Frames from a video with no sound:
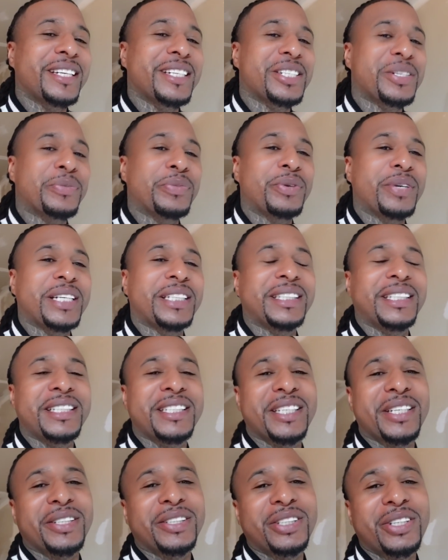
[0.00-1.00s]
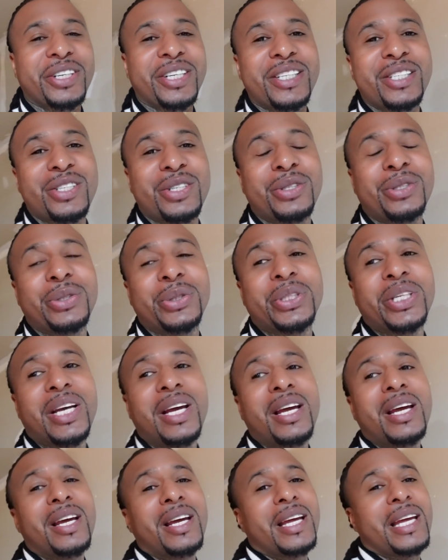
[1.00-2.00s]
It's your boy CJ on 32s,
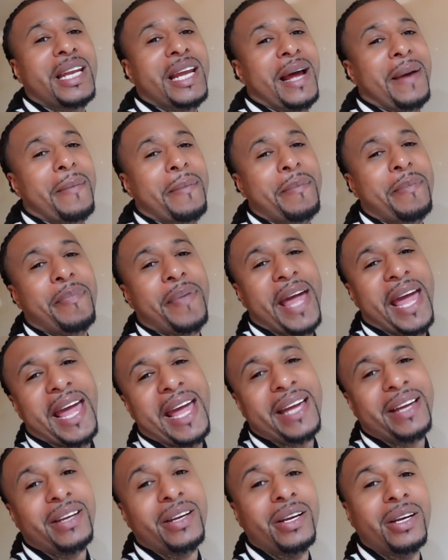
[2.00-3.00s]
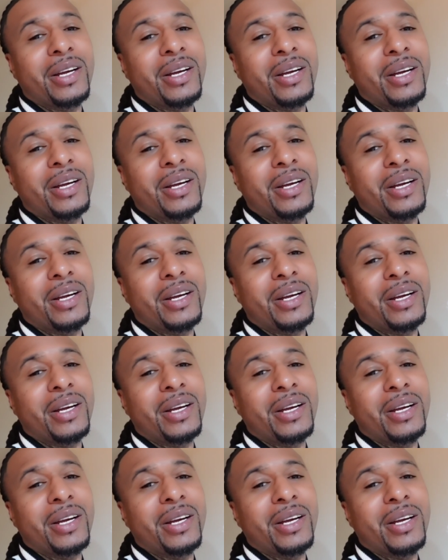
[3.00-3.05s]
and I'm back